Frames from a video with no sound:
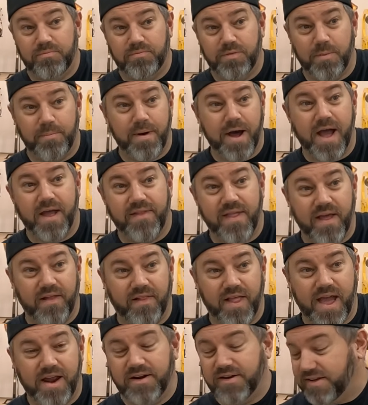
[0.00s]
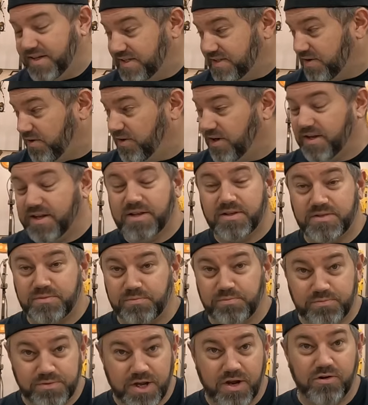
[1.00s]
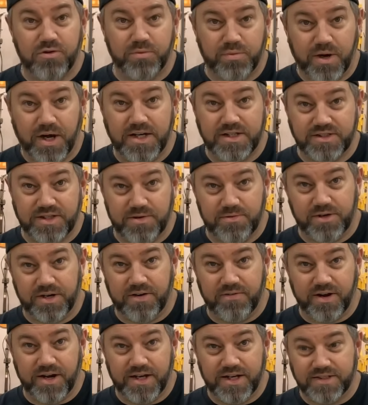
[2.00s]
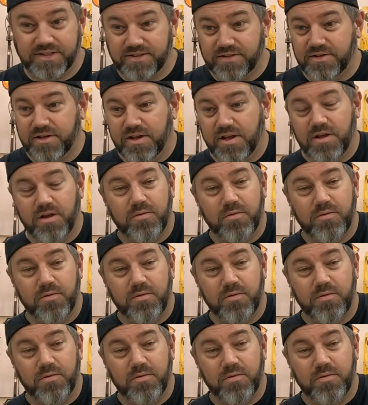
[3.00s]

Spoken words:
But buying that ladder, these aren't in this total price that we're getting ready to get to.